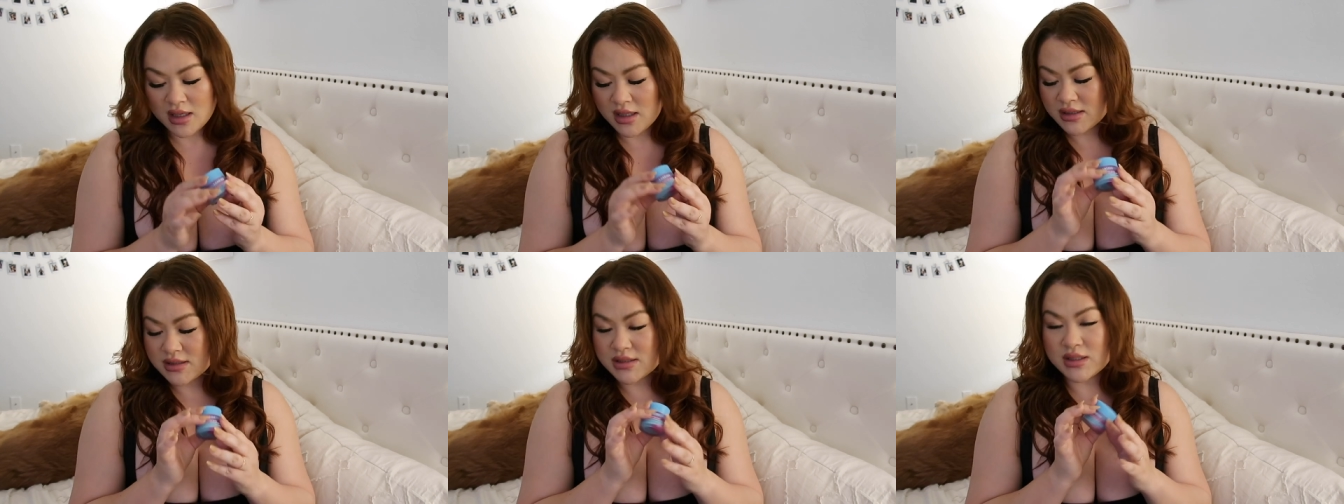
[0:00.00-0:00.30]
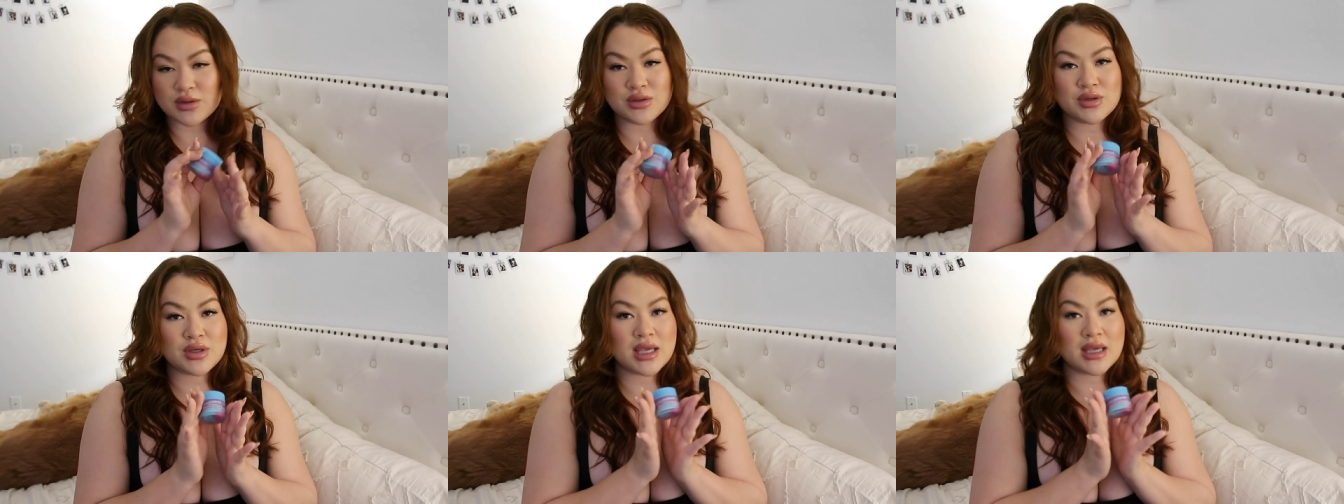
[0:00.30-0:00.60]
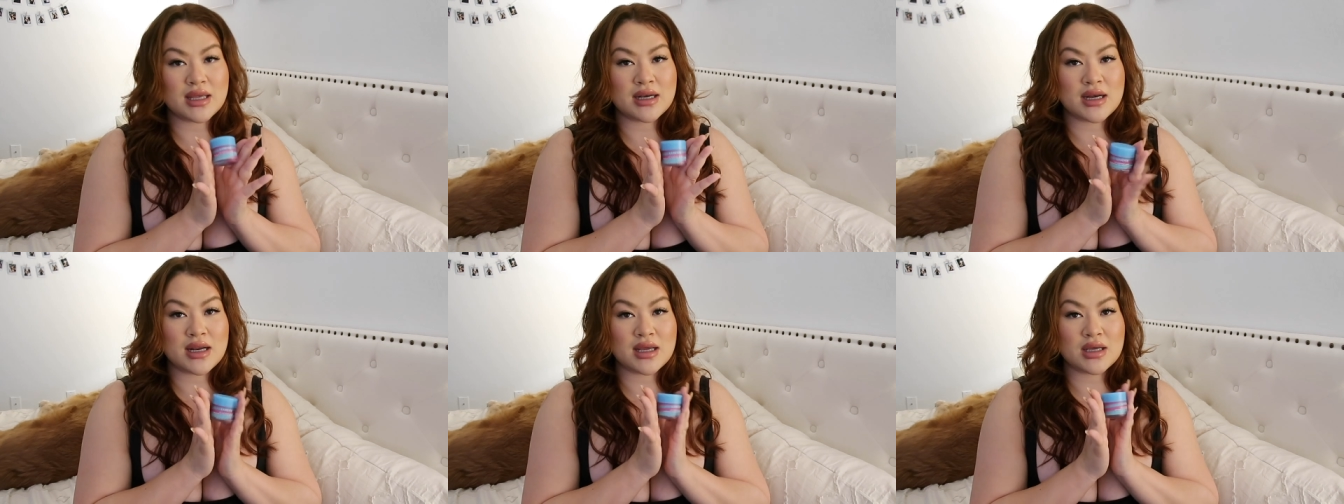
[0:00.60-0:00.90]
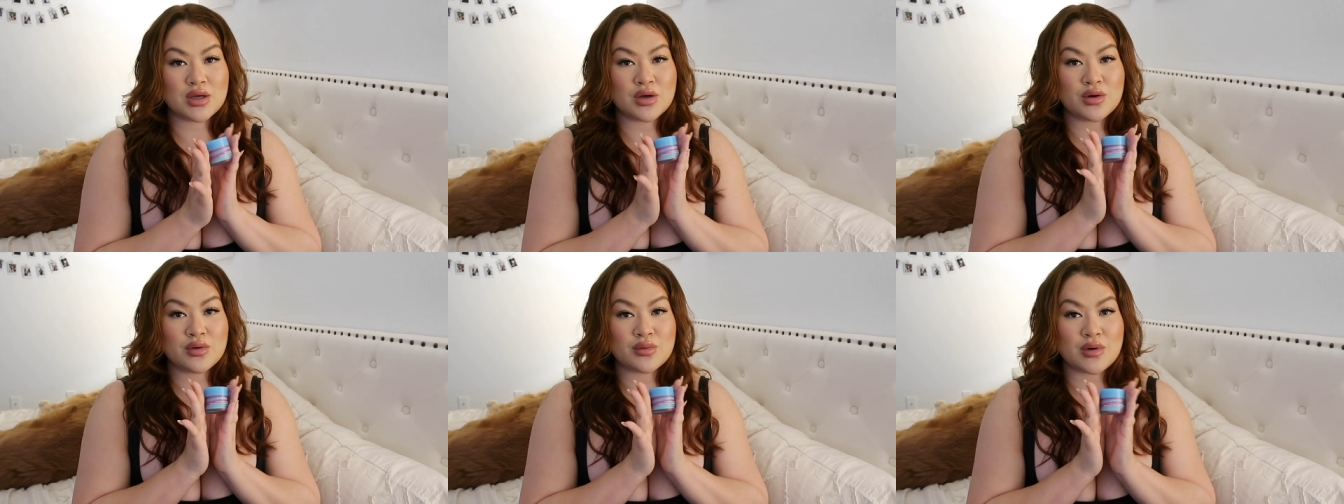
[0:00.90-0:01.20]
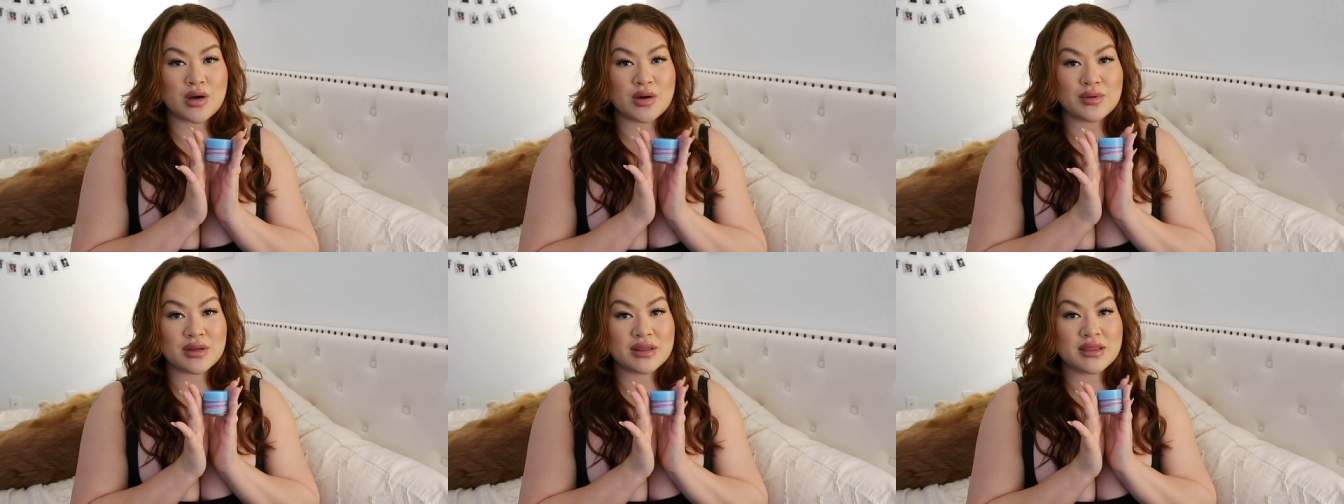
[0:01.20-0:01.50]
So you can't go
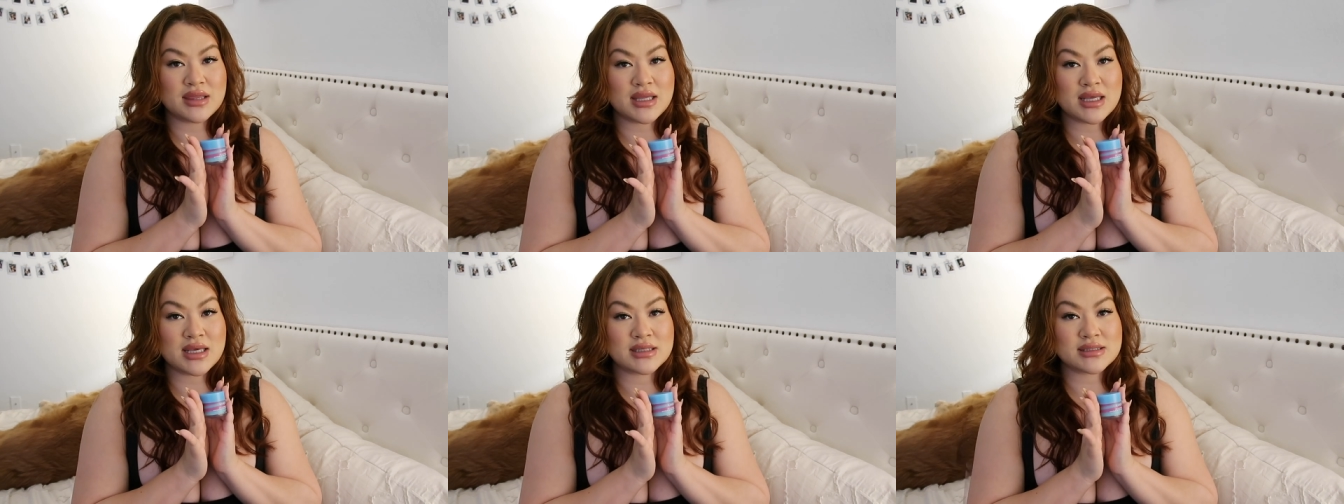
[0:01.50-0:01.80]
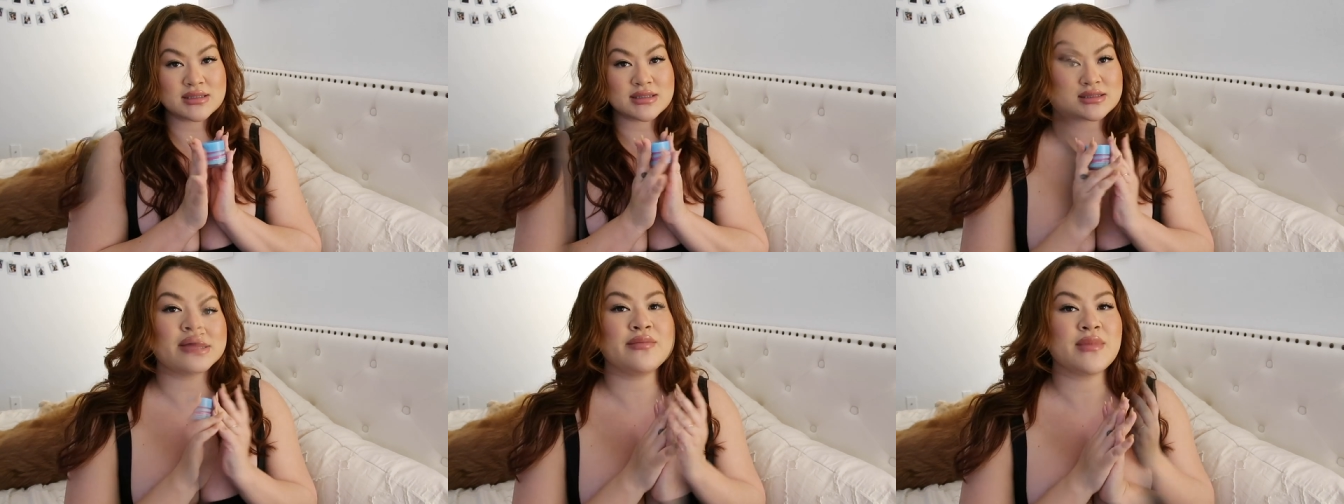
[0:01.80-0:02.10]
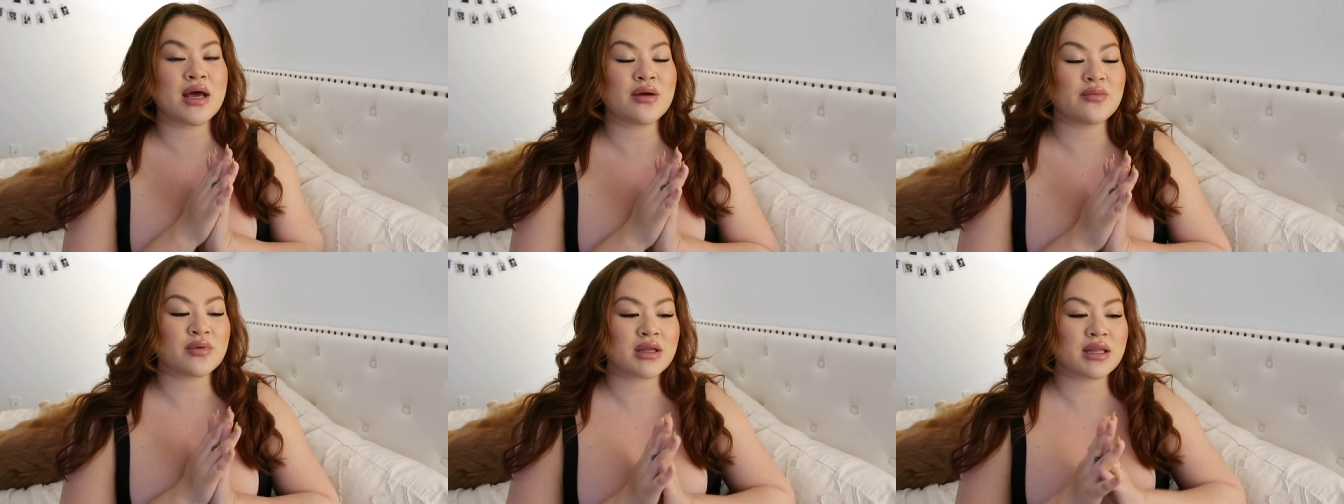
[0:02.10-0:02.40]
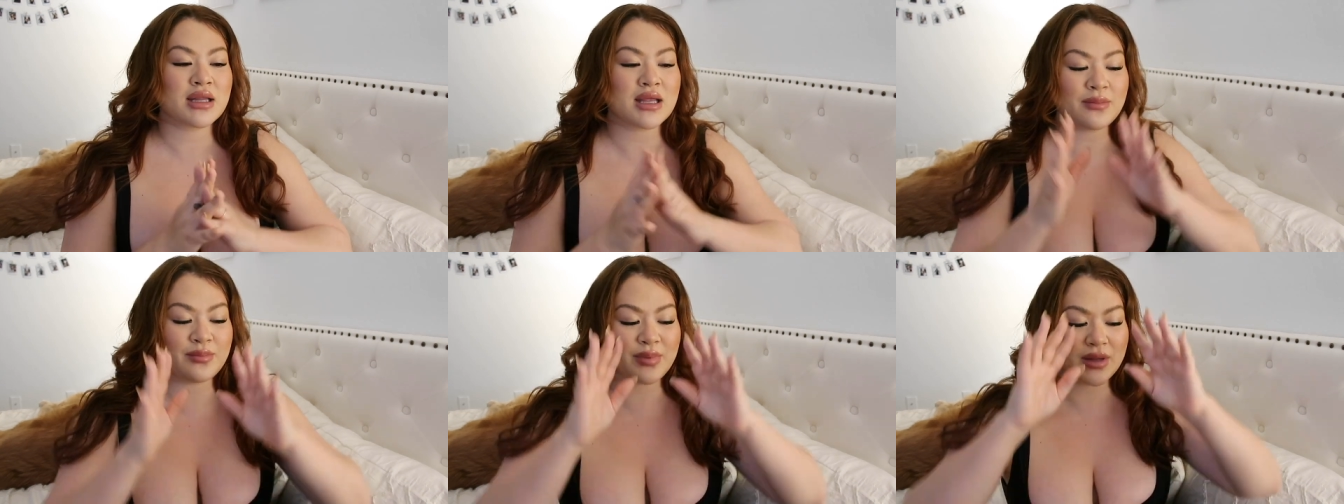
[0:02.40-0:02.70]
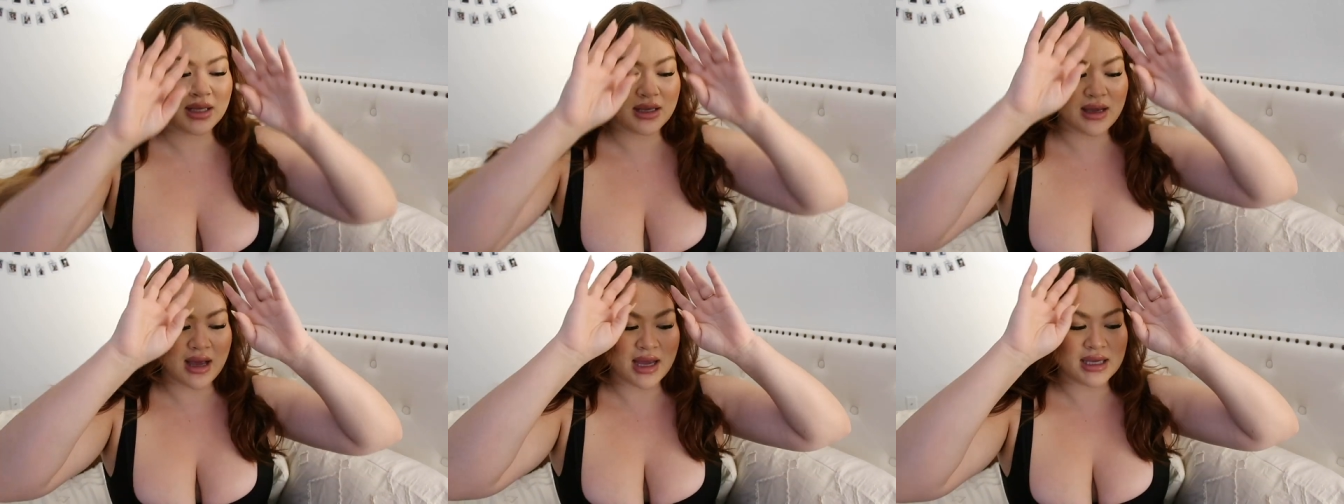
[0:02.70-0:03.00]
wrong with this. I'm not really a
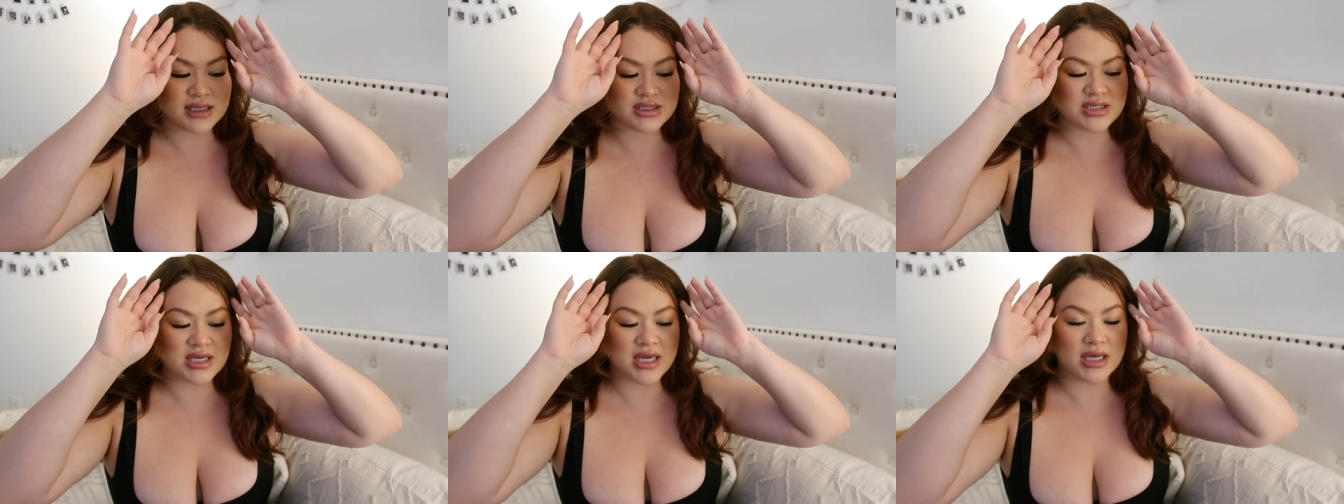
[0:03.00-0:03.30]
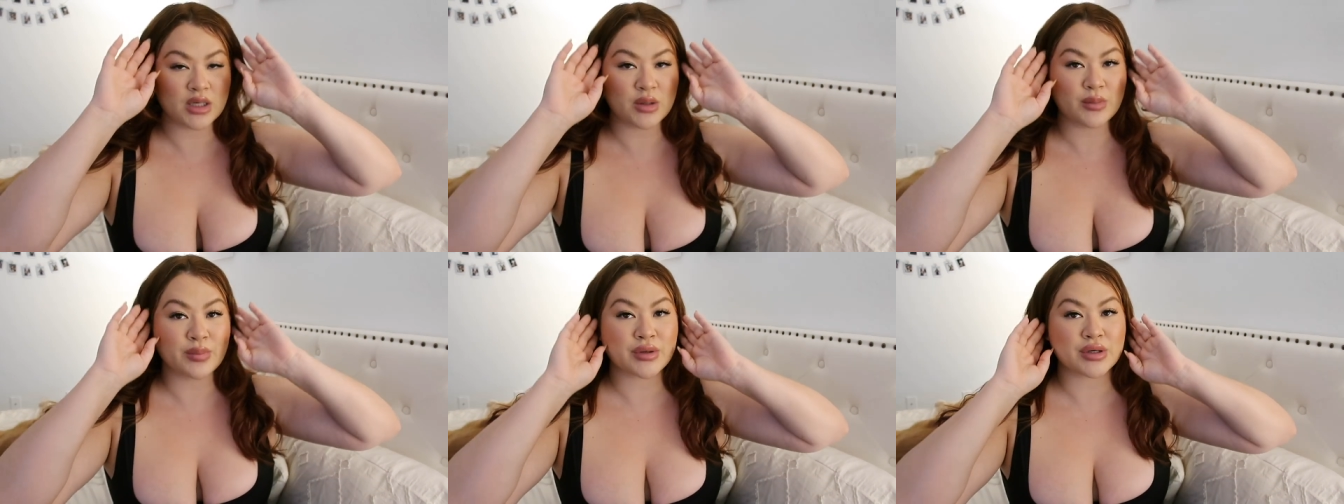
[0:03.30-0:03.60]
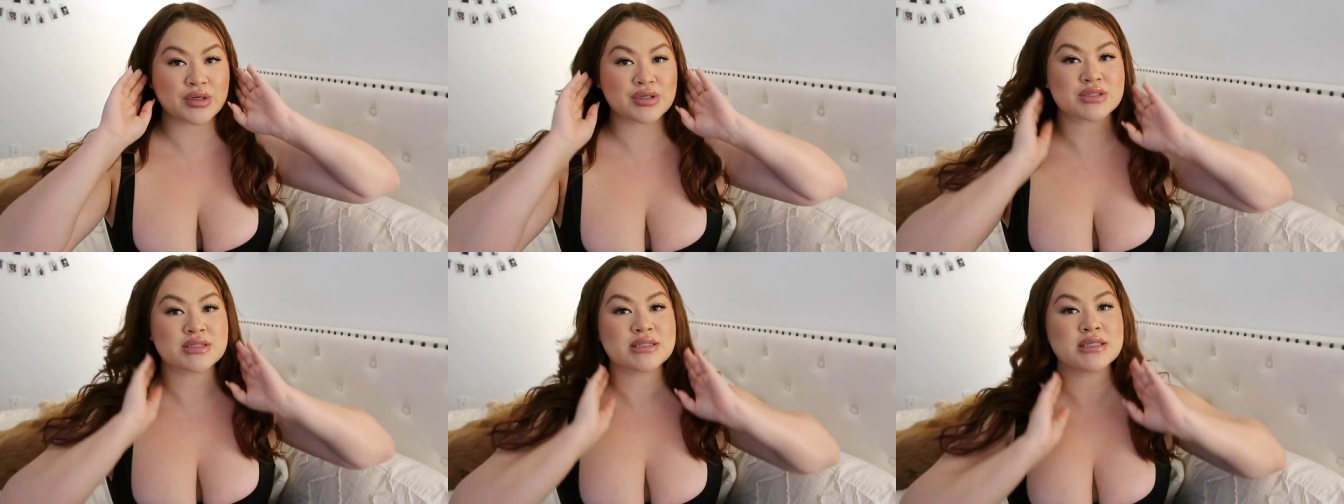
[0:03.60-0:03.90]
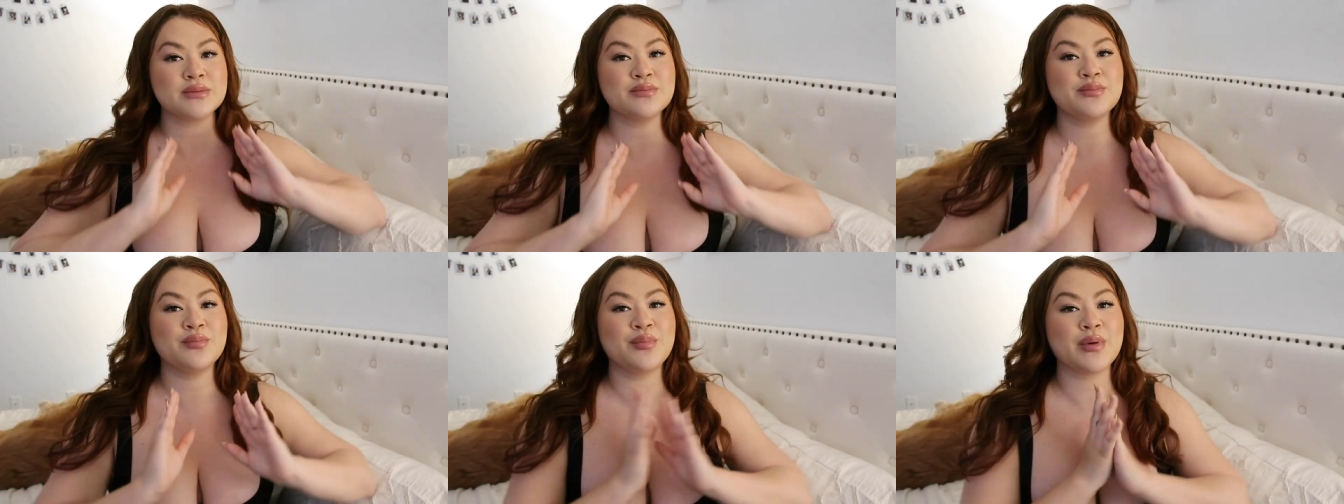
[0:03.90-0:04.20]
big eyeshadow person,